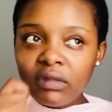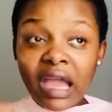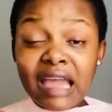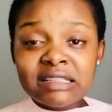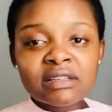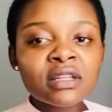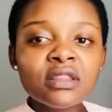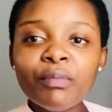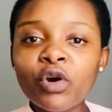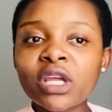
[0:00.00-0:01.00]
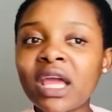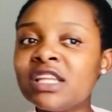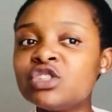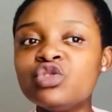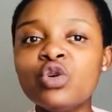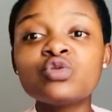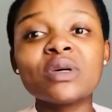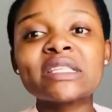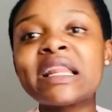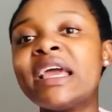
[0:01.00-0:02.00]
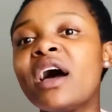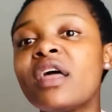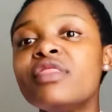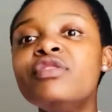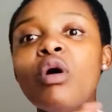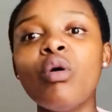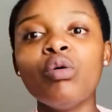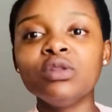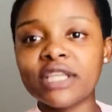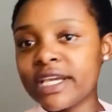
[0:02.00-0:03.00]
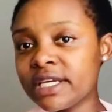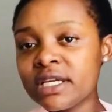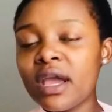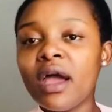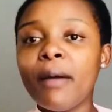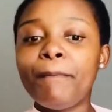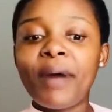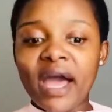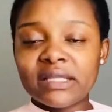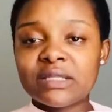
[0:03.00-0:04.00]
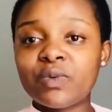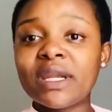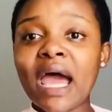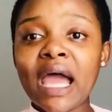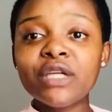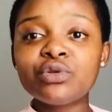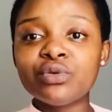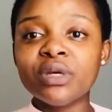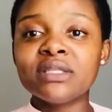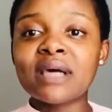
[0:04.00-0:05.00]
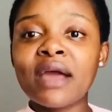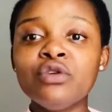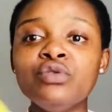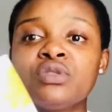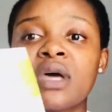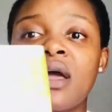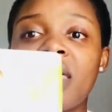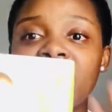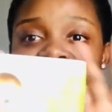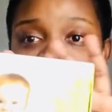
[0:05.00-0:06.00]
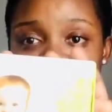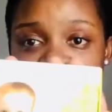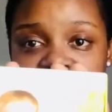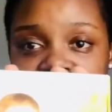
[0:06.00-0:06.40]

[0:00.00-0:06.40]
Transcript: I did it in the morning and his nose was clear the whole day. But what I do is I use this